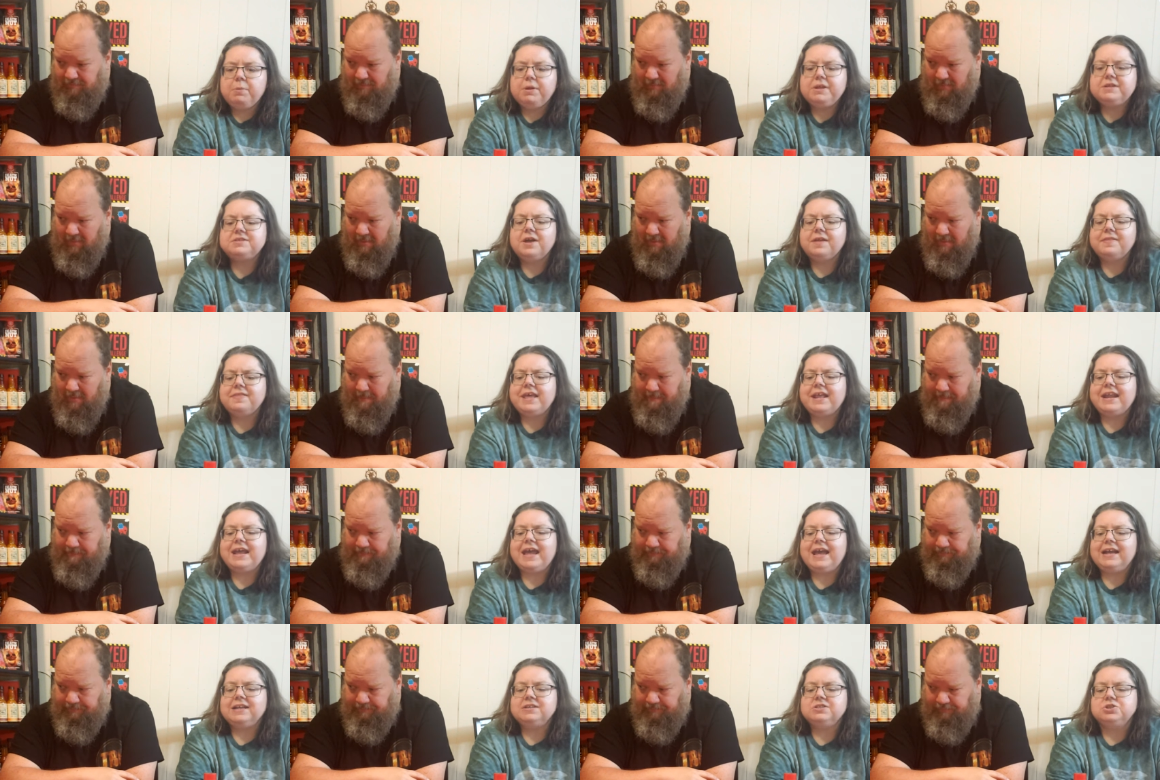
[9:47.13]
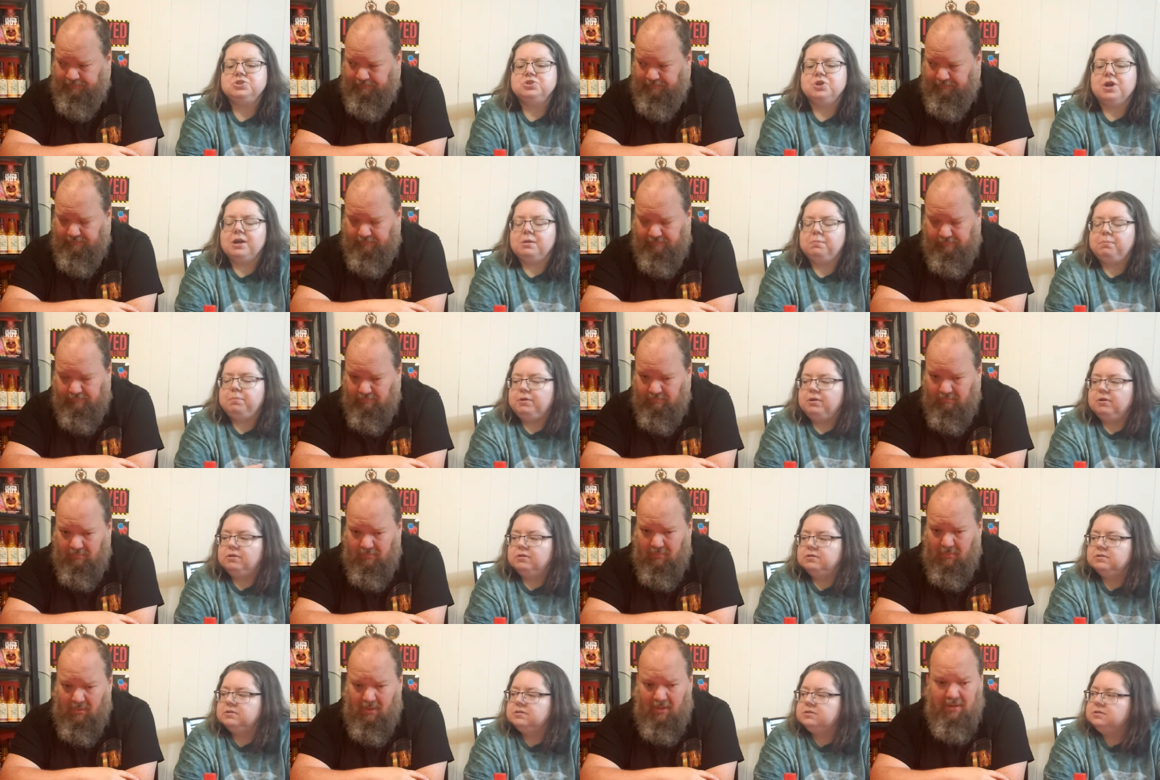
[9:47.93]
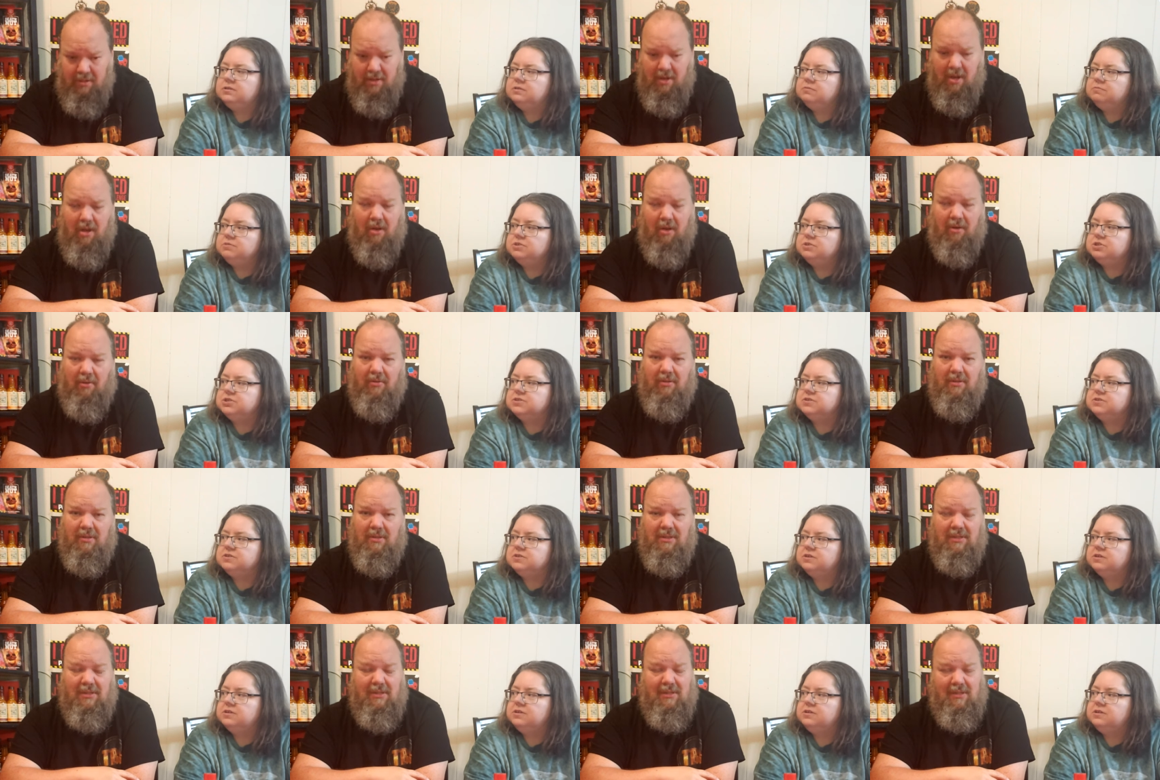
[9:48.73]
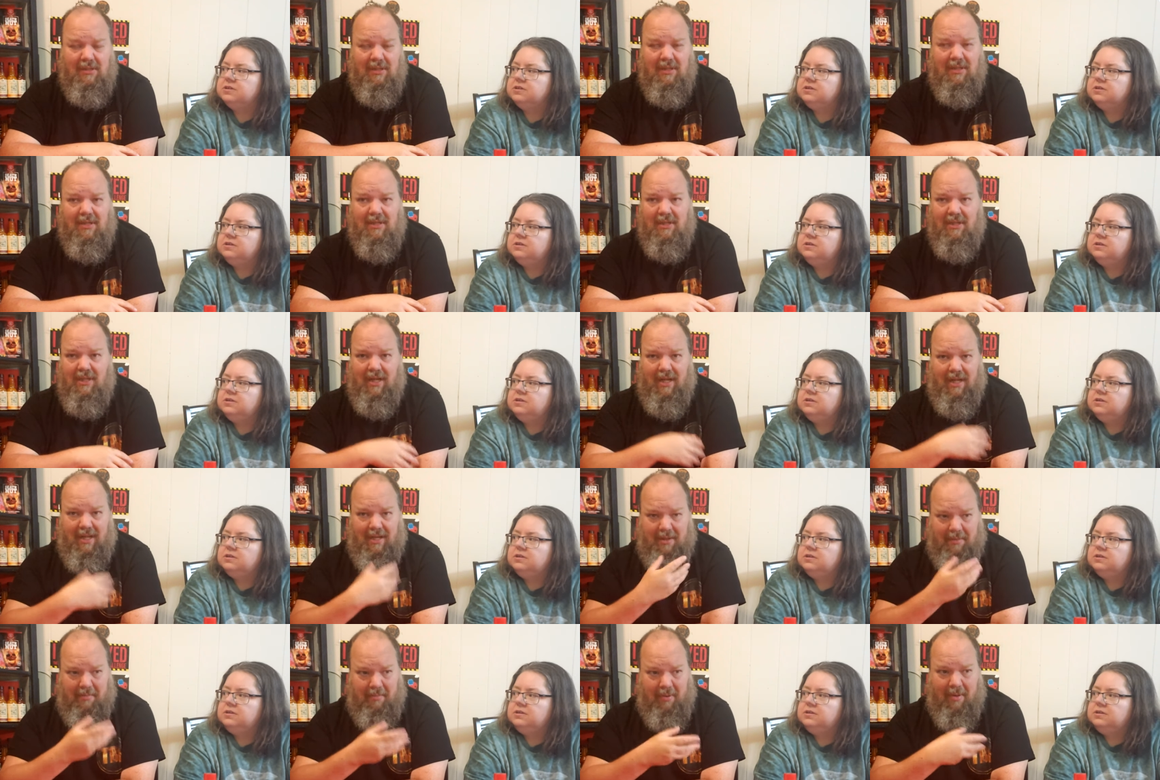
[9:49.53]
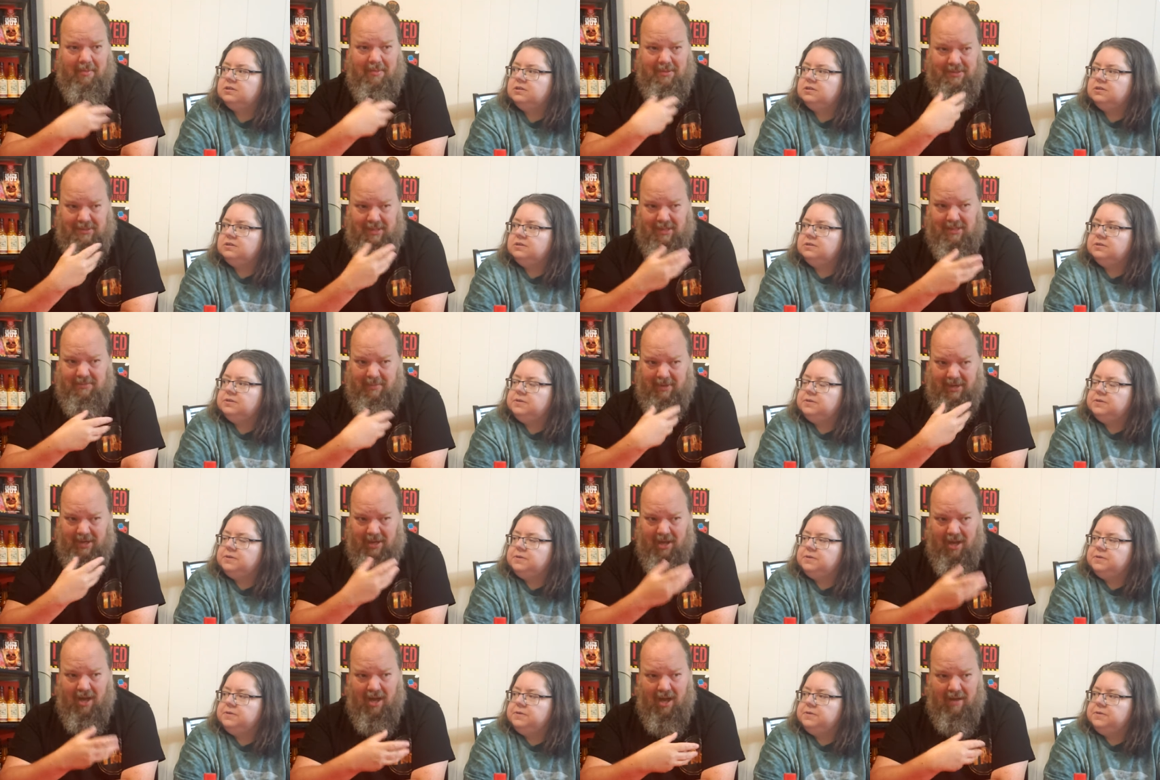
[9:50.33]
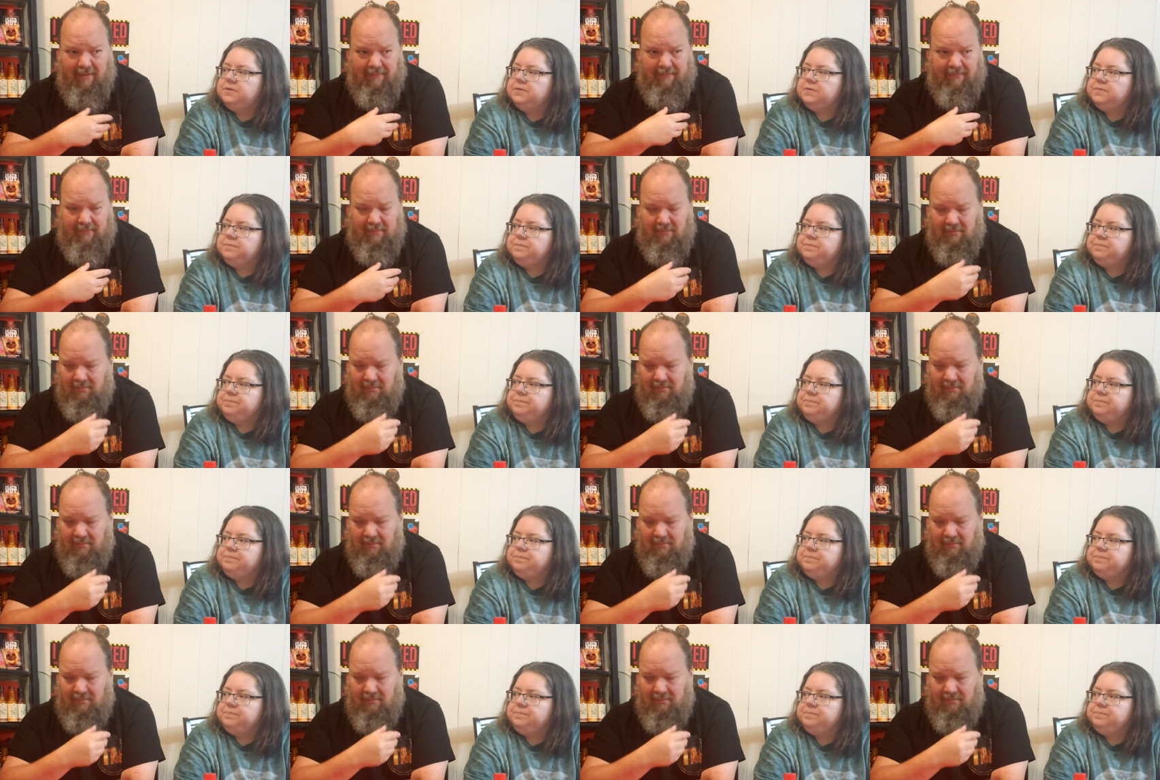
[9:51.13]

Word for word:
Speaker 1: but it's not that extract burn. No, which is good.
Speaker 2: And the problem is because of my cough,